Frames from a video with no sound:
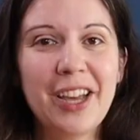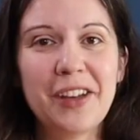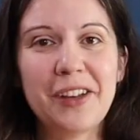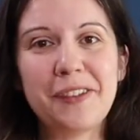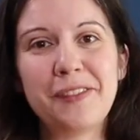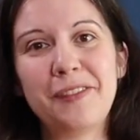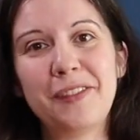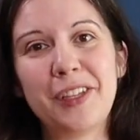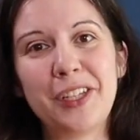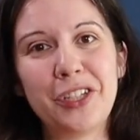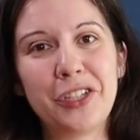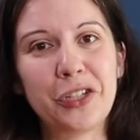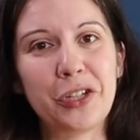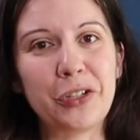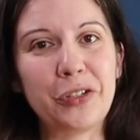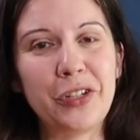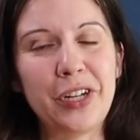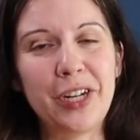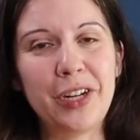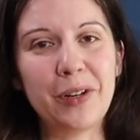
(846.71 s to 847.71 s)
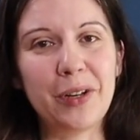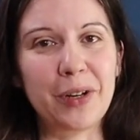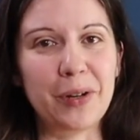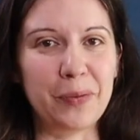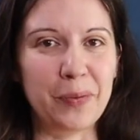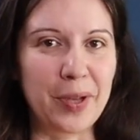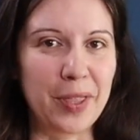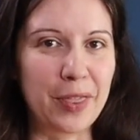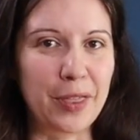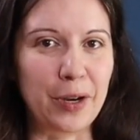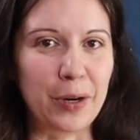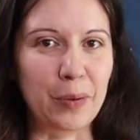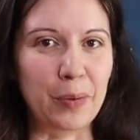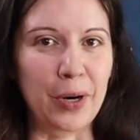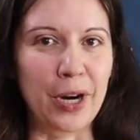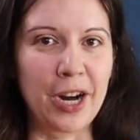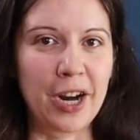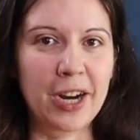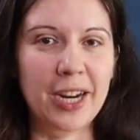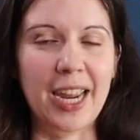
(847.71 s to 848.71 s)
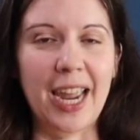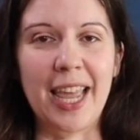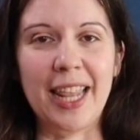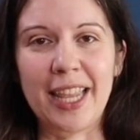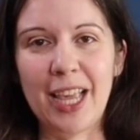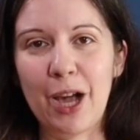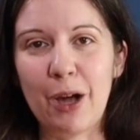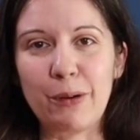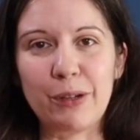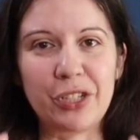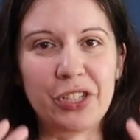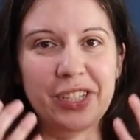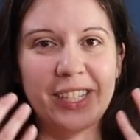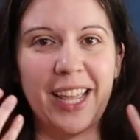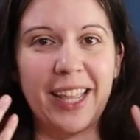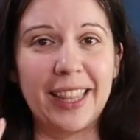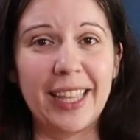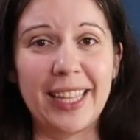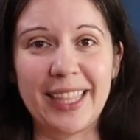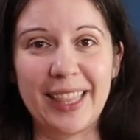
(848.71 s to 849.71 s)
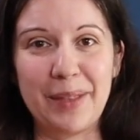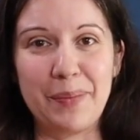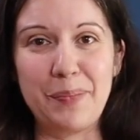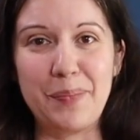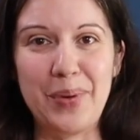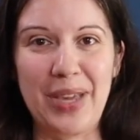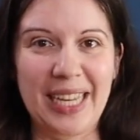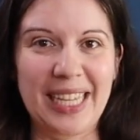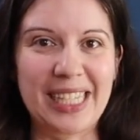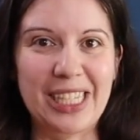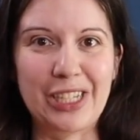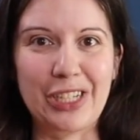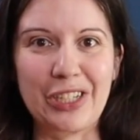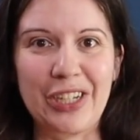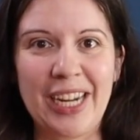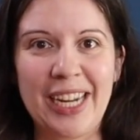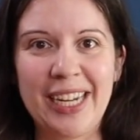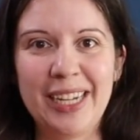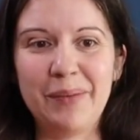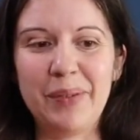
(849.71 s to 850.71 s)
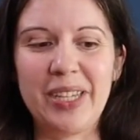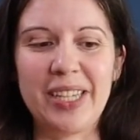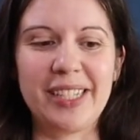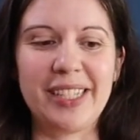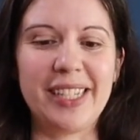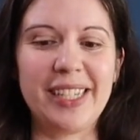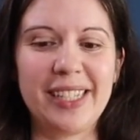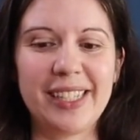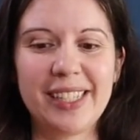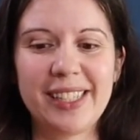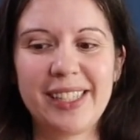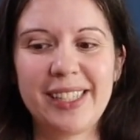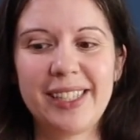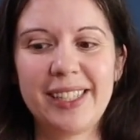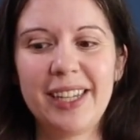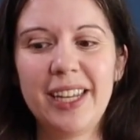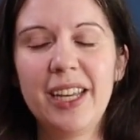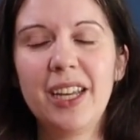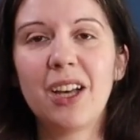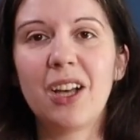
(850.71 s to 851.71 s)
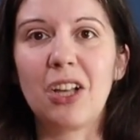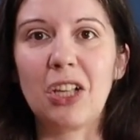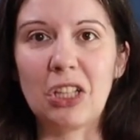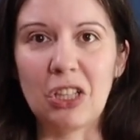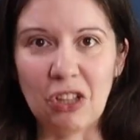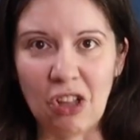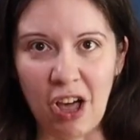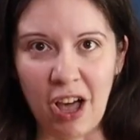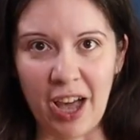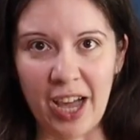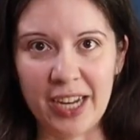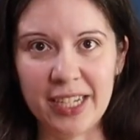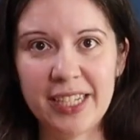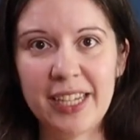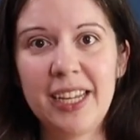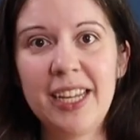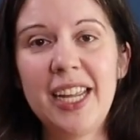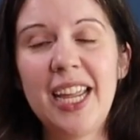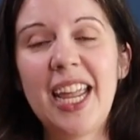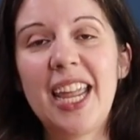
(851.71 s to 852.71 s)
of the children with their work, and they always just had like the biggest grin because it's a lot.